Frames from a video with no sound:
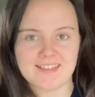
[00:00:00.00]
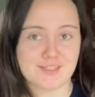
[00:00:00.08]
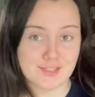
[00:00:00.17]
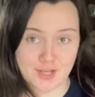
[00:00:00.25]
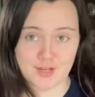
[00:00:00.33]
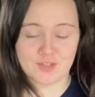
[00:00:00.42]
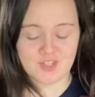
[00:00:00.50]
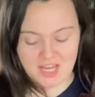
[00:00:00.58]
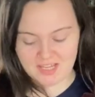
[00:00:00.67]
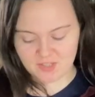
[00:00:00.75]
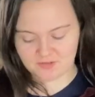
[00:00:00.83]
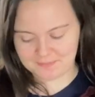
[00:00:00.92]
so
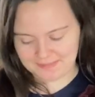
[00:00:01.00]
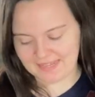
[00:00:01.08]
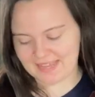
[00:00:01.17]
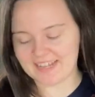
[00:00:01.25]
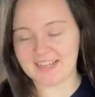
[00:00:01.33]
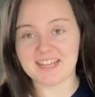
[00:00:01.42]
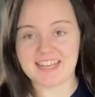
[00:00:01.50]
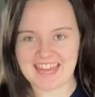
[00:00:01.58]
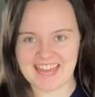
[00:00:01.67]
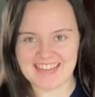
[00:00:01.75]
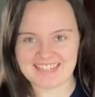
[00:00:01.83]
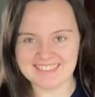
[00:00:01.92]
change of planet
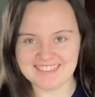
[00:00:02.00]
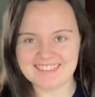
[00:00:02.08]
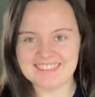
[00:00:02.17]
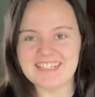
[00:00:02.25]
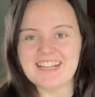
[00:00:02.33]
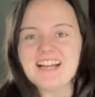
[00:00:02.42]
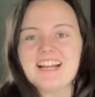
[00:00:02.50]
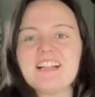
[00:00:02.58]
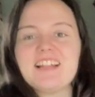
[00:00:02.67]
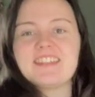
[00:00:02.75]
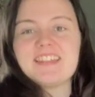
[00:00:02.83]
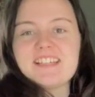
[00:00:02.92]
again.
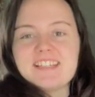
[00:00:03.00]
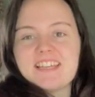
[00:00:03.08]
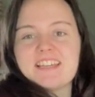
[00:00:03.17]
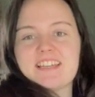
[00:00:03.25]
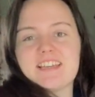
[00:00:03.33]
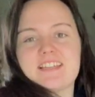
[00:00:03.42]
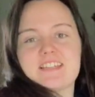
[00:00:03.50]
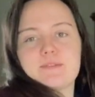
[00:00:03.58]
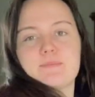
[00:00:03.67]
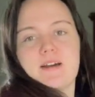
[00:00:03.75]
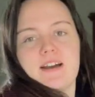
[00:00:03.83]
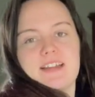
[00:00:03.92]
This is
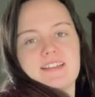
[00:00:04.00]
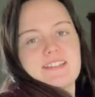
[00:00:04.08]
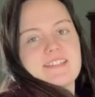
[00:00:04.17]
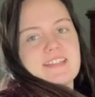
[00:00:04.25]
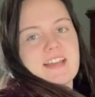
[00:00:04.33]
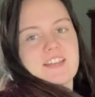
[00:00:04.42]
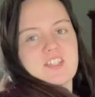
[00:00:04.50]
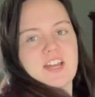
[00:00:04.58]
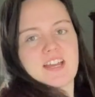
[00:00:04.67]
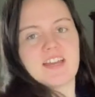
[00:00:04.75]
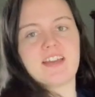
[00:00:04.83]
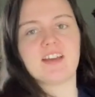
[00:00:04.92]
my stacker
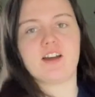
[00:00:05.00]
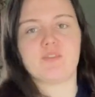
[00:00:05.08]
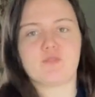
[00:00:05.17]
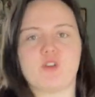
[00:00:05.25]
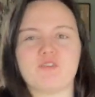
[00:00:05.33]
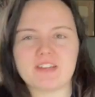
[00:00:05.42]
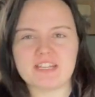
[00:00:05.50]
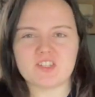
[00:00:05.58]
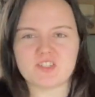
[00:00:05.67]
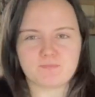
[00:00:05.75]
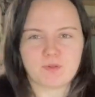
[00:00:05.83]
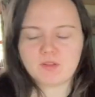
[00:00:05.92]
jacket. I've got a really
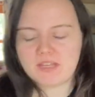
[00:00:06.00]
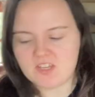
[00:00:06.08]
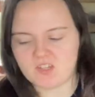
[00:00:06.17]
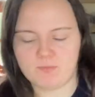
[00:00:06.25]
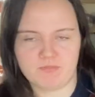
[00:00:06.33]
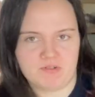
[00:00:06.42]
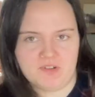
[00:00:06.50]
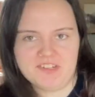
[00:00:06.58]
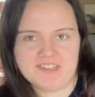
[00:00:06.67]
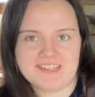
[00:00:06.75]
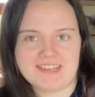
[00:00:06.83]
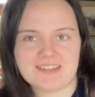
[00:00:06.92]
bulky jumper on
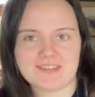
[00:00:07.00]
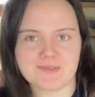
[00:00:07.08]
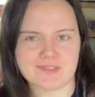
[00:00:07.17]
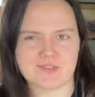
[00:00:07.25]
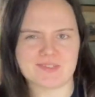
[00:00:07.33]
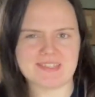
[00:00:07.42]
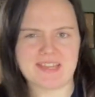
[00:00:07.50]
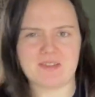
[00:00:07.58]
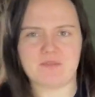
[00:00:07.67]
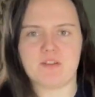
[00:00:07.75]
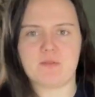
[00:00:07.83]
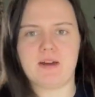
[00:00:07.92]
underneath, so it's not sitting
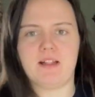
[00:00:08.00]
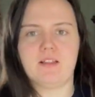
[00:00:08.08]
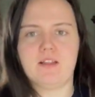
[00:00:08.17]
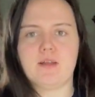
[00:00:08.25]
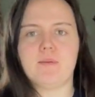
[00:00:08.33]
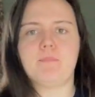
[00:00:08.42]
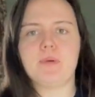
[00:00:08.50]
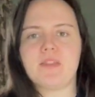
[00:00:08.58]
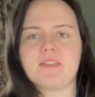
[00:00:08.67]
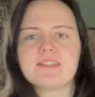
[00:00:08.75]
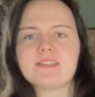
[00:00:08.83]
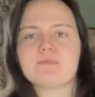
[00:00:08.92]
very well. But
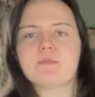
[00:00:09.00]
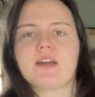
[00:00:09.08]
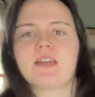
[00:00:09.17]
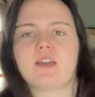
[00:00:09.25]
this is my